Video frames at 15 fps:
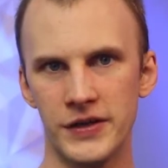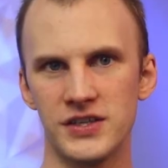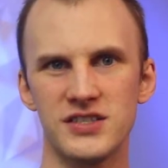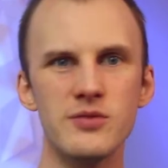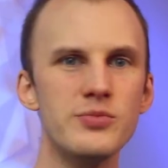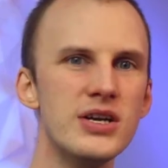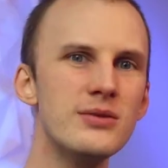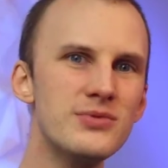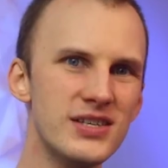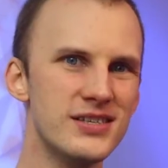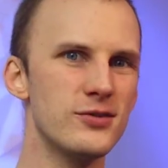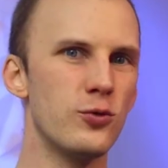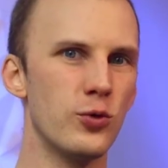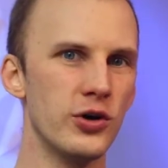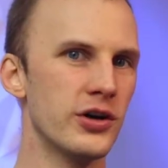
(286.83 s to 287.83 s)
Sometimes
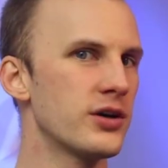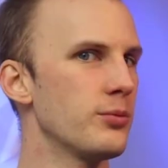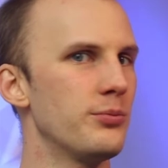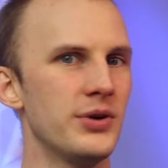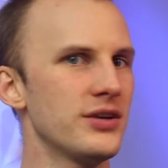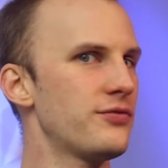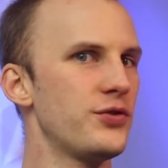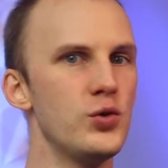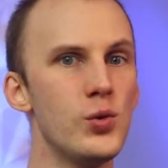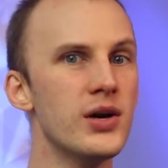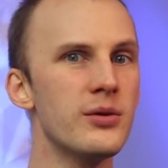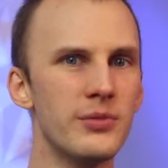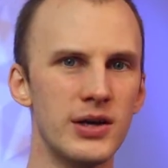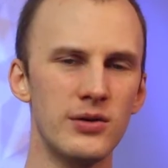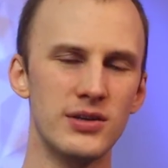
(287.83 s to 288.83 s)
this will work, but if you
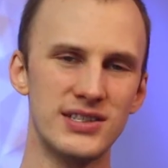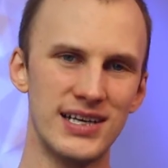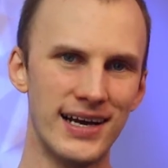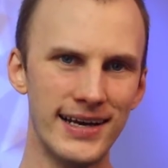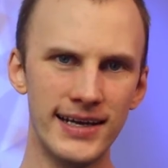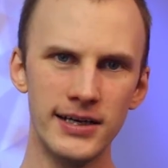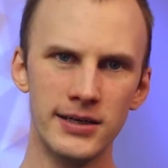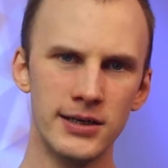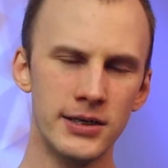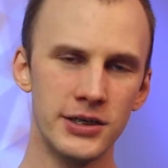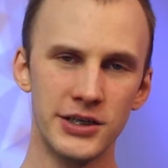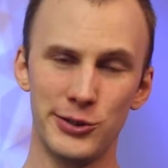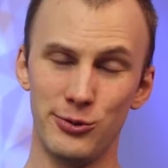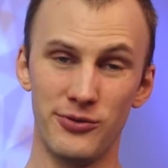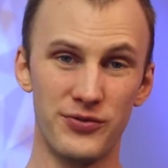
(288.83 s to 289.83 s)
want to be tight,
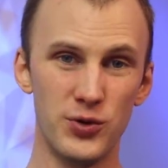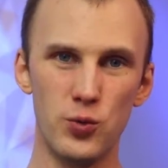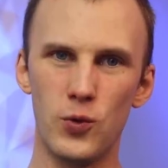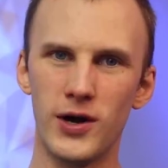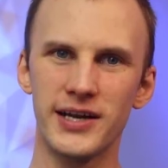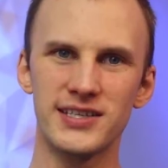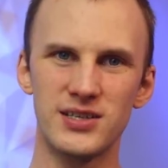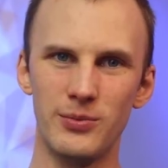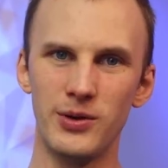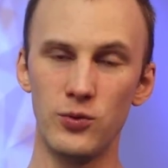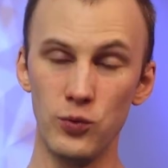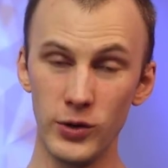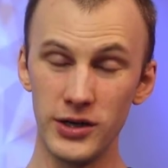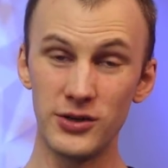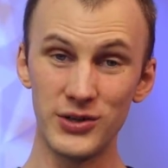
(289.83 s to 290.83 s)
you know, if you want it to be
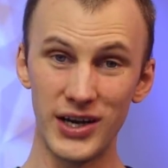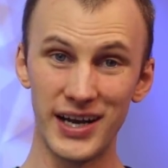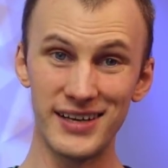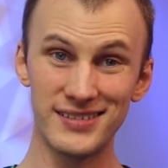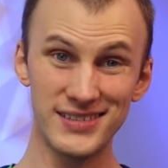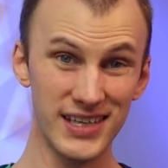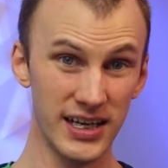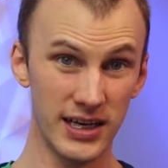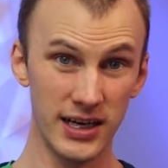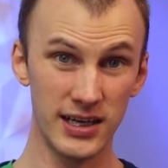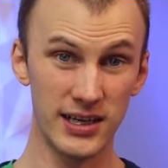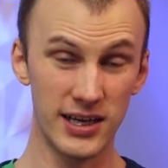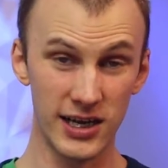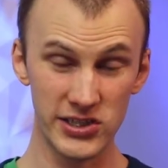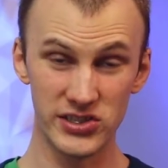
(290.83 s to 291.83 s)
real nice and,
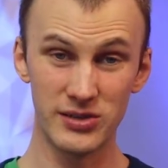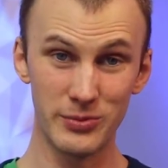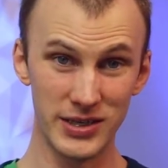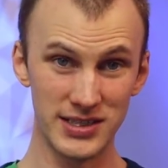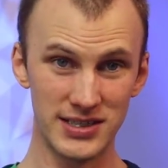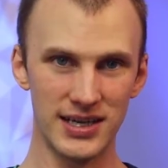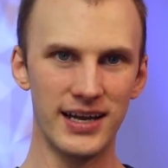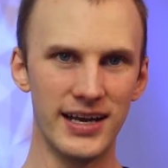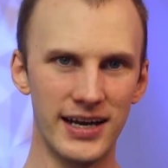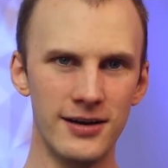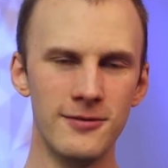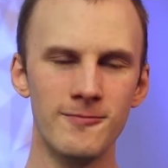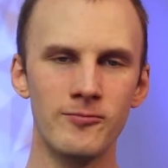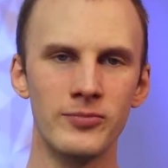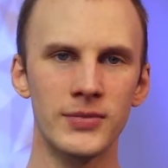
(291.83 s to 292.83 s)
and custom and tight
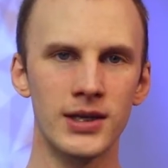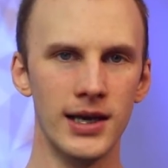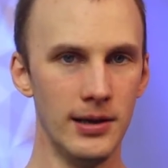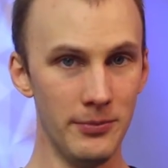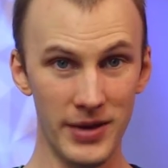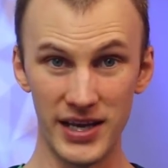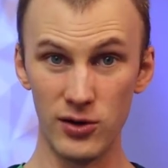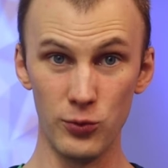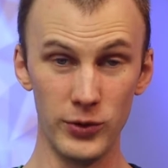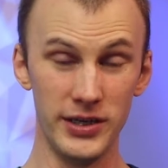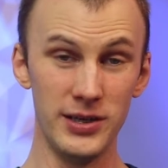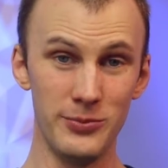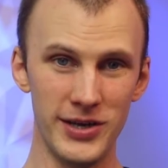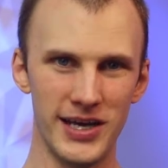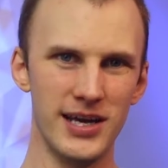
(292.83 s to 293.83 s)
and make a
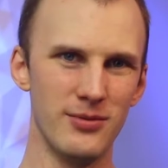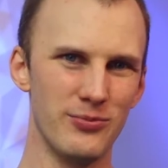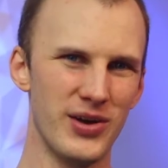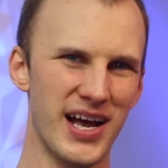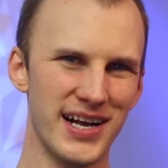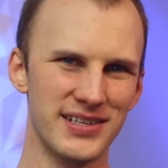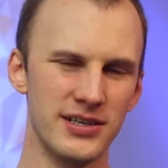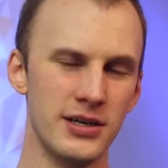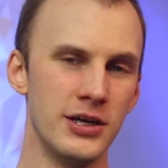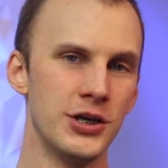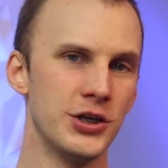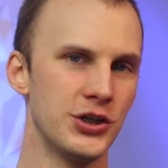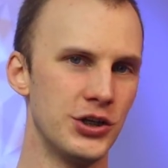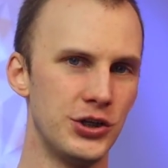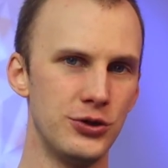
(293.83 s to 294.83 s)
really big impact,
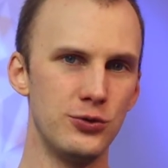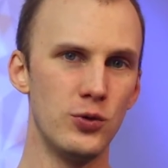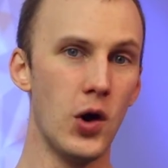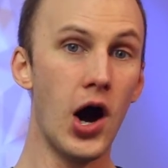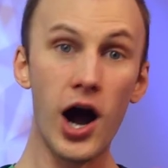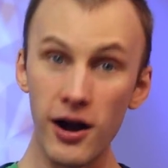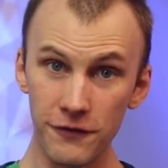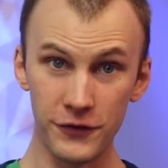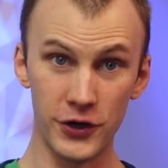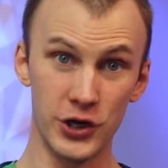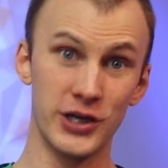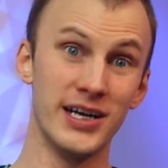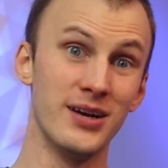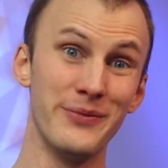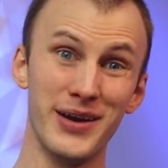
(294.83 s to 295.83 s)
you often
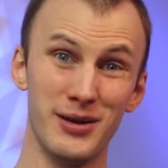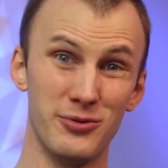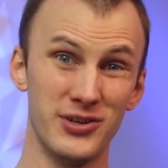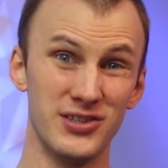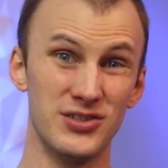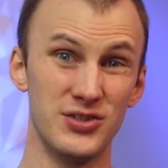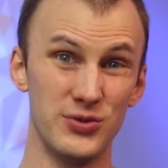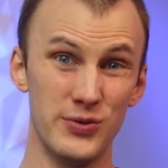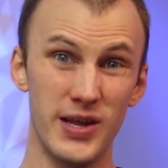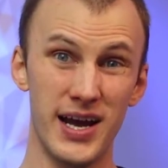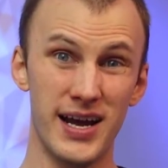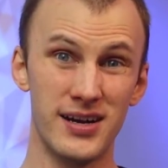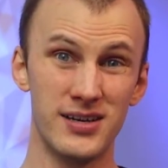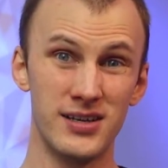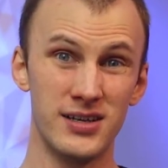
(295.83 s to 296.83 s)
aren't going to be able to do that.